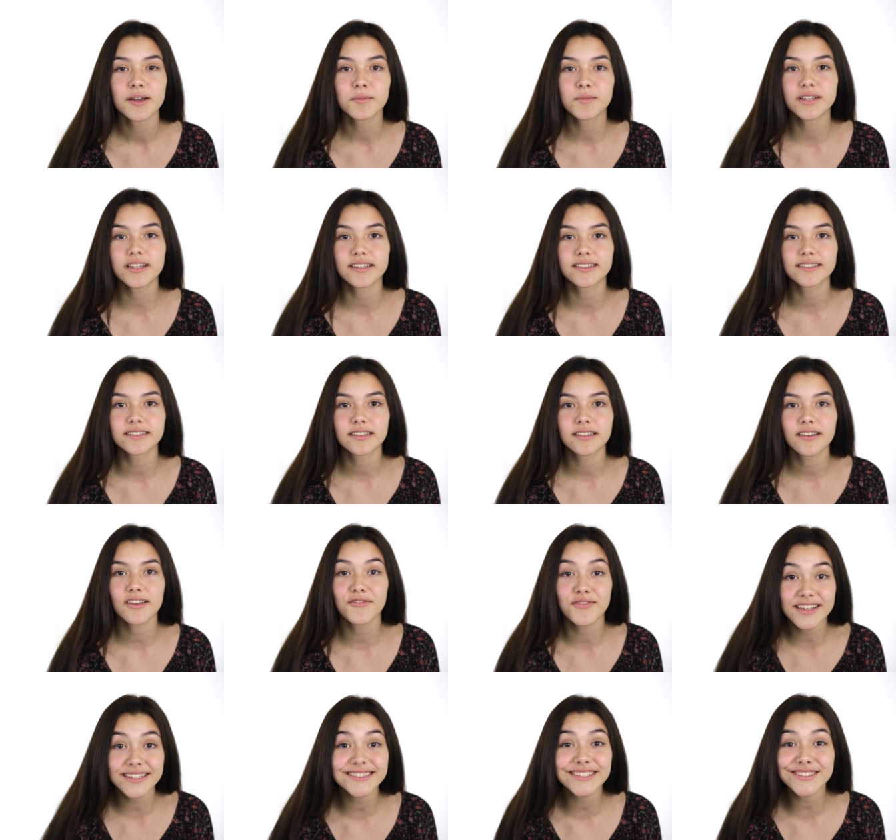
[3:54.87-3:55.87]
Because if
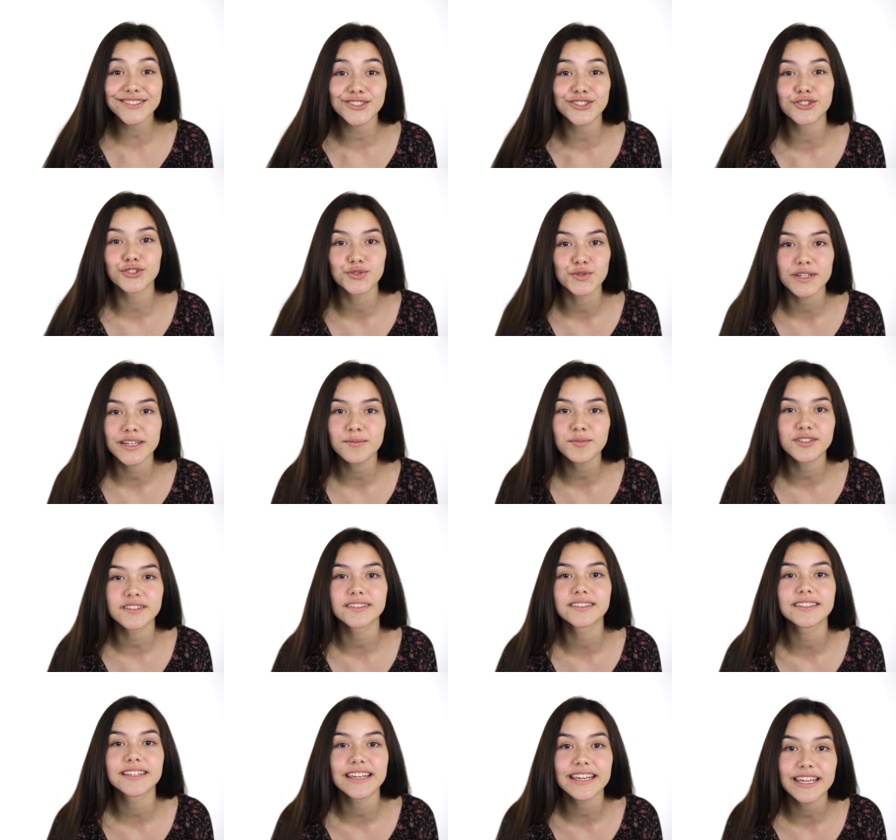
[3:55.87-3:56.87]
this is your dream,
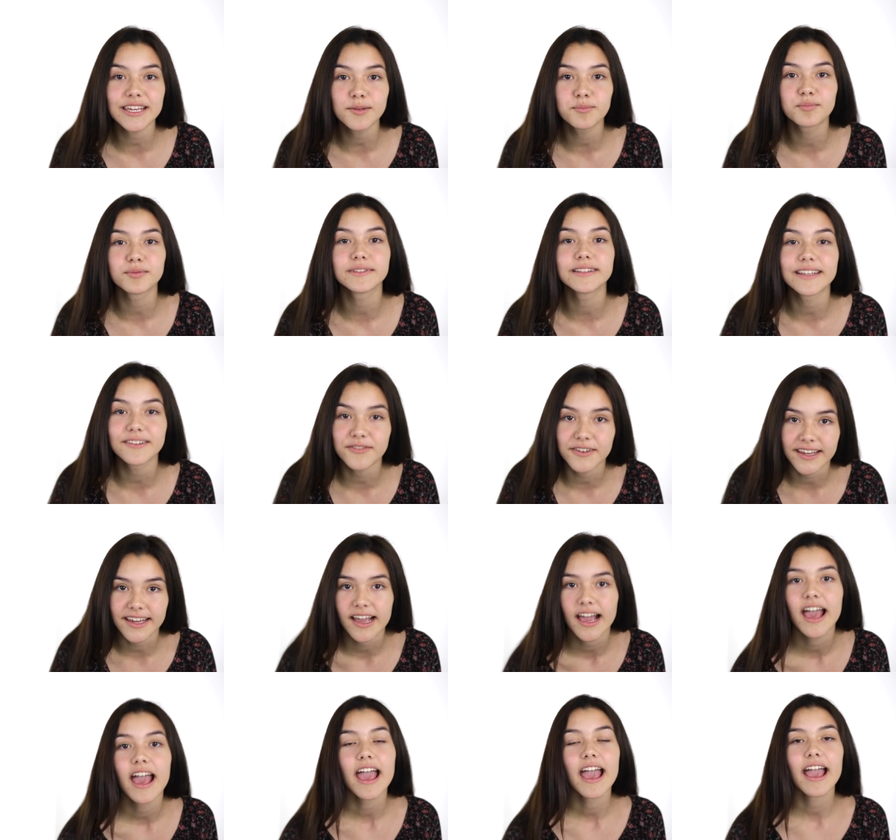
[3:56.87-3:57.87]
just keep living
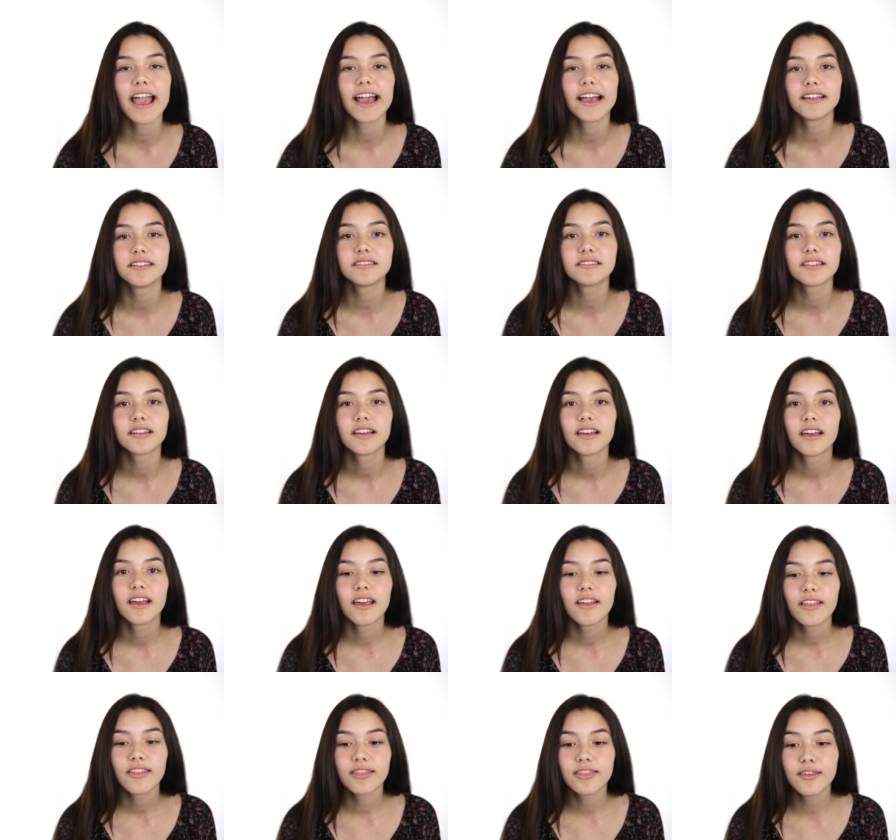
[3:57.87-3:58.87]
and
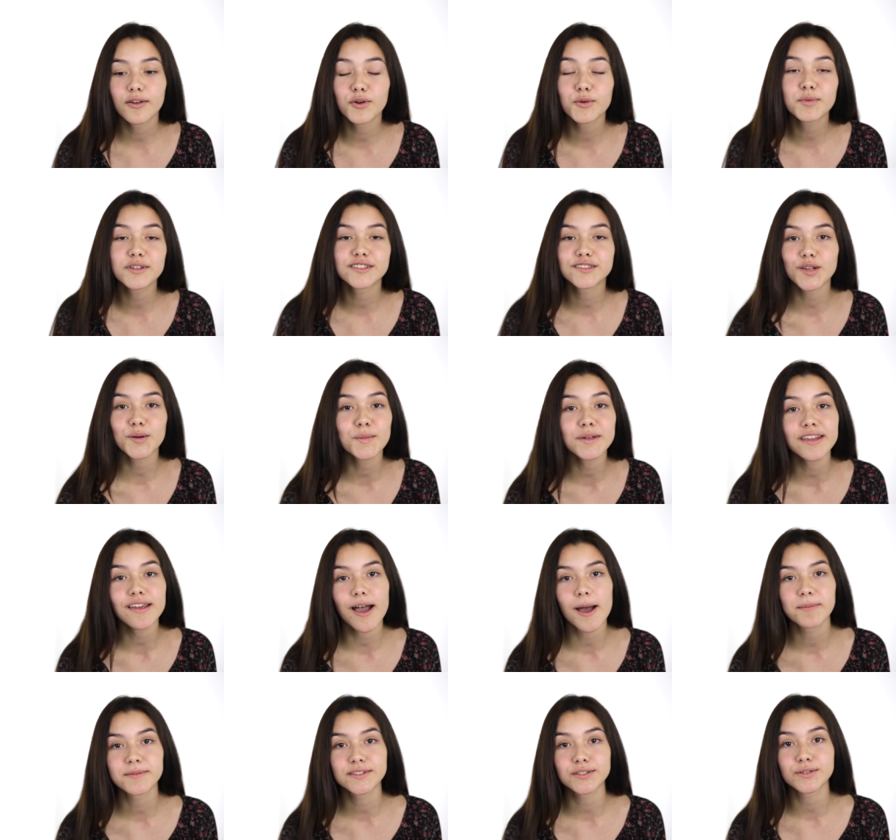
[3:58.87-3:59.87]
there will be so many
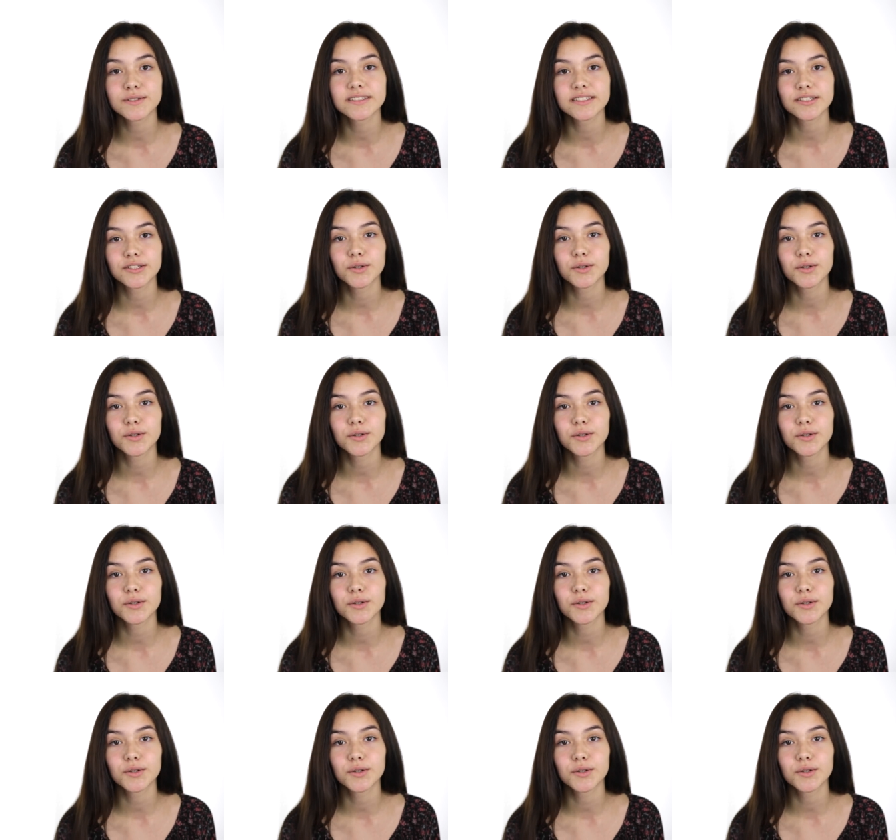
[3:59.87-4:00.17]
obstacles in